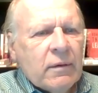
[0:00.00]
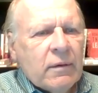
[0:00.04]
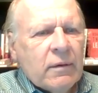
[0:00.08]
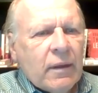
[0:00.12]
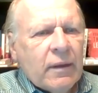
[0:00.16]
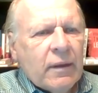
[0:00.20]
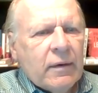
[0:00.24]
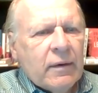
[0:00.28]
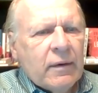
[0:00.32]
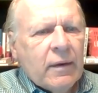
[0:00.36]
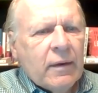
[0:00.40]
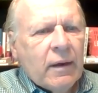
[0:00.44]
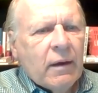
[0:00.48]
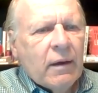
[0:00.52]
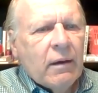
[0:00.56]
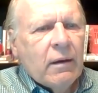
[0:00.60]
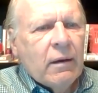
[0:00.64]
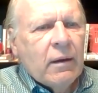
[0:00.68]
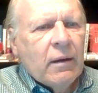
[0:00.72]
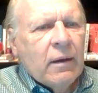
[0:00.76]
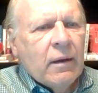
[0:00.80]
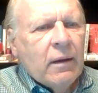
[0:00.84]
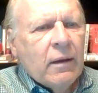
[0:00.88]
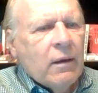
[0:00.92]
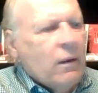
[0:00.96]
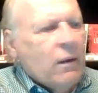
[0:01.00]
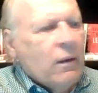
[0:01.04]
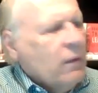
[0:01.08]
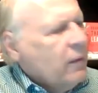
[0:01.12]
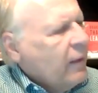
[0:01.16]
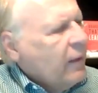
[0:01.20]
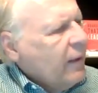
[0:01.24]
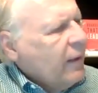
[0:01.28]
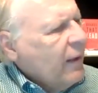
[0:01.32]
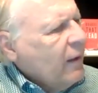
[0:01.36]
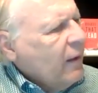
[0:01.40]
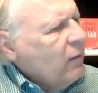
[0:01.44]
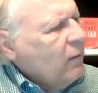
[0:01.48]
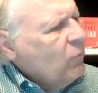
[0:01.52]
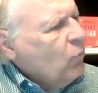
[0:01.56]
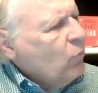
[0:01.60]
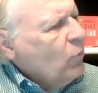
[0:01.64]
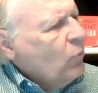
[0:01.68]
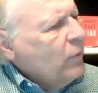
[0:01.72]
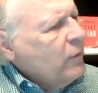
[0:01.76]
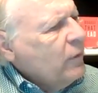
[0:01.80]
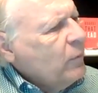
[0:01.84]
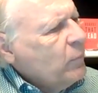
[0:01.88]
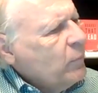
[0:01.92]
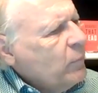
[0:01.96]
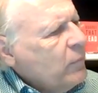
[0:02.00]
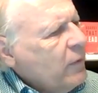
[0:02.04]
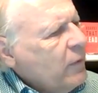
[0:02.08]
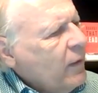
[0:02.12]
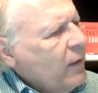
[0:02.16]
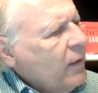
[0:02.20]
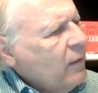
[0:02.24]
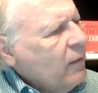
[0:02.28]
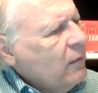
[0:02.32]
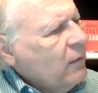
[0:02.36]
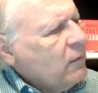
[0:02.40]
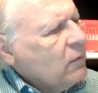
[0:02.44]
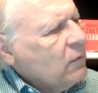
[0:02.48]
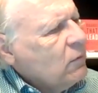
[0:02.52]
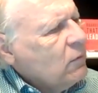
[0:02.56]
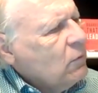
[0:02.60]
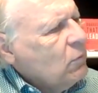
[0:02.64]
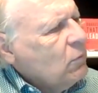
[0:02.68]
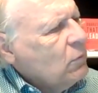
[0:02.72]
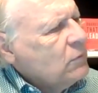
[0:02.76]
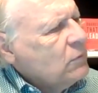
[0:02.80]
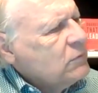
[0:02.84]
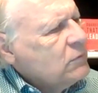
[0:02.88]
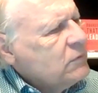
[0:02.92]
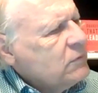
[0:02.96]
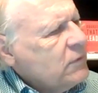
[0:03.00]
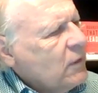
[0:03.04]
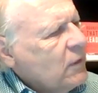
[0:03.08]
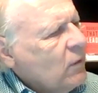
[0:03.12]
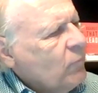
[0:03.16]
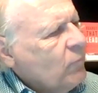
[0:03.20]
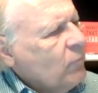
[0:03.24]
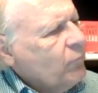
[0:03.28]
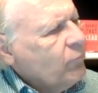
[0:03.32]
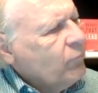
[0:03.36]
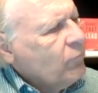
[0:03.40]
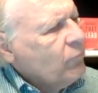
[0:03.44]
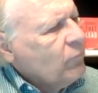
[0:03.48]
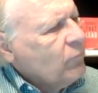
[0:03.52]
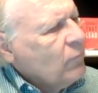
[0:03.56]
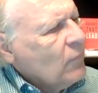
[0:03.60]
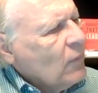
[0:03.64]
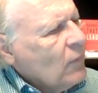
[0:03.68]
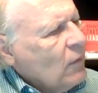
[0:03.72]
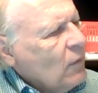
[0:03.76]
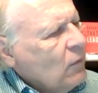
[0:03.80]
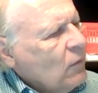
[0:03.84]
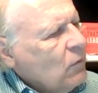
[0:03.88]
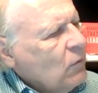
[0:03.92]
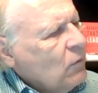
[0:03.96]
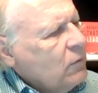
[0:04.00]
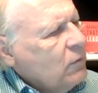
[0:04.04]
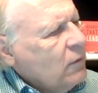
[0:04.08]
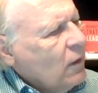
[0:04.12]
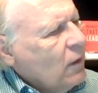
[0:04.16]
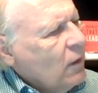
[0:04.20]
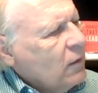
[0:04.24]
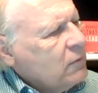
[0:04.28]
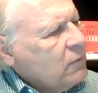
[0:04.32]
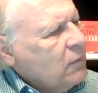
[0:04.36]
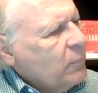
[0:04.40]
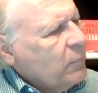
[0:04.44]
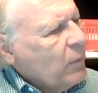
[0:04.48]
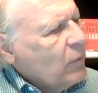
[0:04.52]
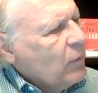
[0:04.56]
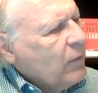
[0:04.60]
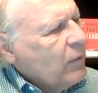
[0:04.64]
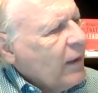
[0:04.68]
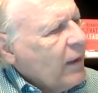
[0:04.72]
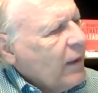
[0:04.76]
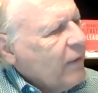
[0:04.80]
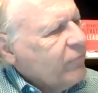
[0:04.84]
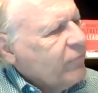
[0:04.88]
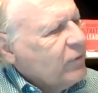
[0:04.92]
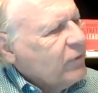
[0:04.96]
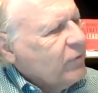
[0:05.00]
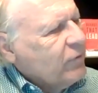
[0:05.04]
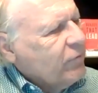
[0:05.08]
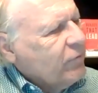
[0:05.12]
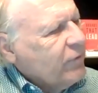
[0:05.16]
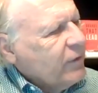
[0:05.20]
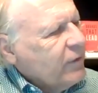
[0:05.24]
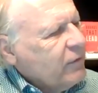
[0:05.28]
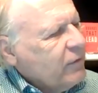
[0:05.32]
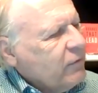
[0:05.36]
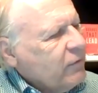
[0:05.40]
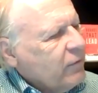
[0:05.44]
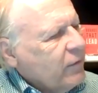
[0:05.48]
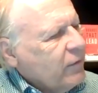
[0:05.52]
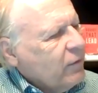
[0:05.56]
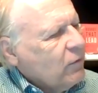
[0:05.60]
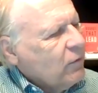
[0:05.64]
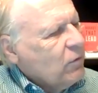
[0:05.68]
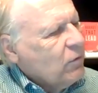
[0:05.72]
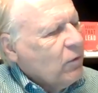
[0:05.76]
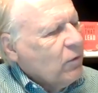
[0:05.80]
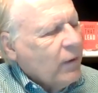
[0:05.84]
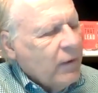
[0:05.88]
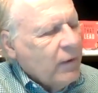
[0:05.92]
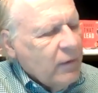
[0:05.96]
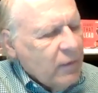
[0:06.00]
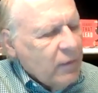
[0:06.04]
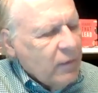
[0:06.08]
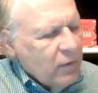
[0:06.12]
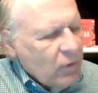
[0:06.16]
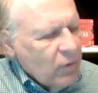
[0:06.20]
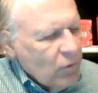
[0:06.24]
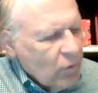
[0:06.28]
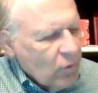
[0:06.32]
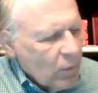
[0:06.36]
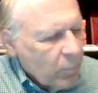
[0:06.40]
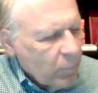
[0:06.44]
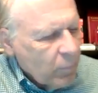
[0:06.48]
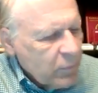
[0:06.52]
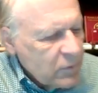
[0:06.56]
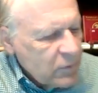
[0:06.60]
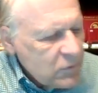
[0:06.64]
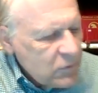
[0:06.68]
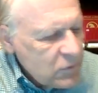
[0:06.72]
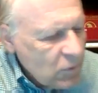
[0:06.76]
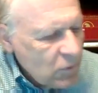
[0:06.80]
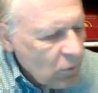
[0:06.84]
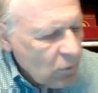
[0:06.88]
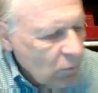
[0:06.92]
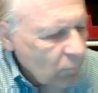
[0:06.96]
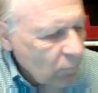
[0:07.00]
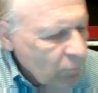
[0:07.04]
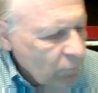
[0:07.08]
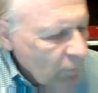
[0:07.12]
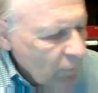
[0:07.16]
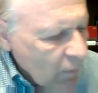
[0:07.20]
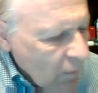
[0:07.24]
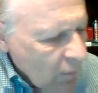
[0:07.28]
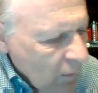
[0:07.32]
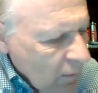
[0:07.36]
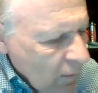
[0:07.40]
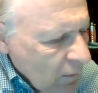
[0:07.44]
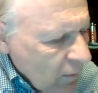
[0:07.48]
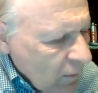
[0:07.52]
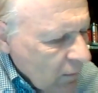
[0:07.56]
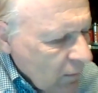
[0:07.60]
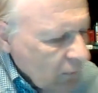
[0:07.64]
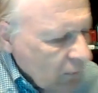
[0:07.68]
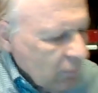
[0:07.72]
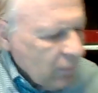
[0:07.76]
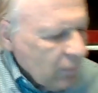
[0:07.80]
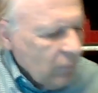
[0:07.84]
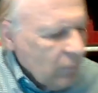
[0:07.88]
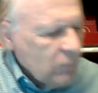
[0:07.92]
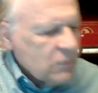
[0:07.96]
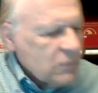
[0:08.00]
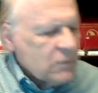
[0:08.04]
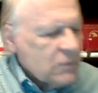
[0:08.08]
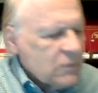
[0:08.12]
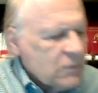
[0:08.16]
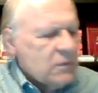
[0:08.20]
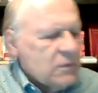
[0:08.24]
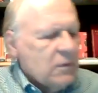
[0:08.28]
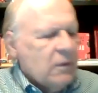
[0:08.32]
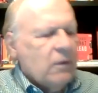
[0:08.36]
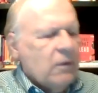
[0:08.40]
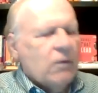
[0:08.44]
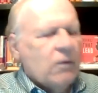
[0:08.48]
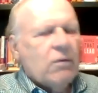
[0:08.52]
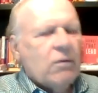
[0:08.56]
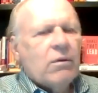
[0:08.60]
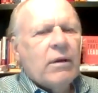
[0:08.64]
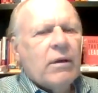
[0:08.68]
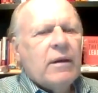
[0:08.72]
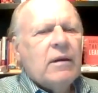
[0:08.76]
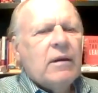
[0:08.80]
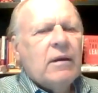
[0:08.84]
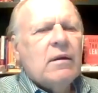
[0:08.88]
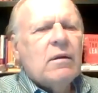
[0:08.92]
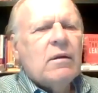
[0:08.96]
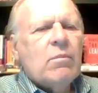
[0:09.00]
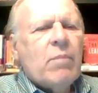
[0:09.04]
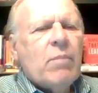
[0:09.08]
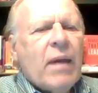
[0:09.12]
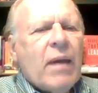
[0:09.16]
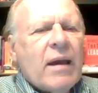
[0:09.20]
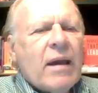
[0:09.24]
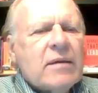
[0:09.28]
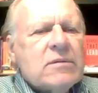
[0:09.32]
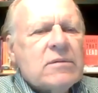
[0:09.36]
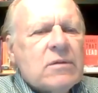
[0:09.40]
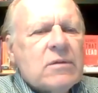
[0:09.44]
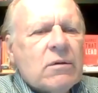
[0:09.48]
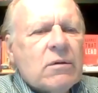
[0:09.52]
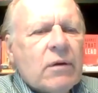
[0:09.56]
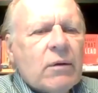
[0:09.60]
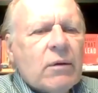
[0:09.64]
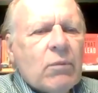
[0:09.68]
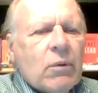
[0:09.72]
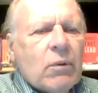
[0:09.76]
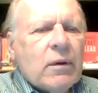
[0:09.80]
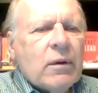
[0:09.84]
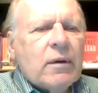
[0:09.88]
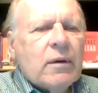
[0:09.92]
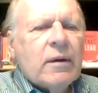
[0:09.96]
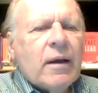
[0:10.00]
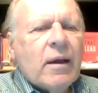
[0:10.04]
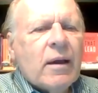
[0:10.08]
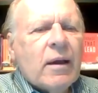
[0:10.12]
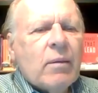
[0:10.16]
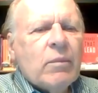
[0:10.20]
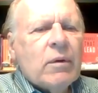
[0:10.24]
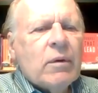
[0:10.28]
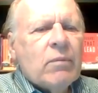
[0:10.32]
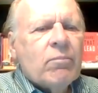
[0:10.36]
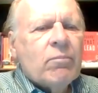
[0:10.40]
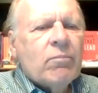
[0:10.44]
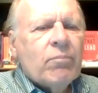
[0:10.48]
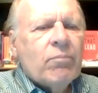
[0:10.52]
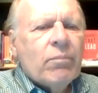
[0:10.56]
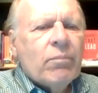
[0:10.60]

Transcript: and uh, they had William Taylor, who was mm. who talked about after the victory, Ukraine and Europe, and so you know he was Ukrainian ambassador at one time, and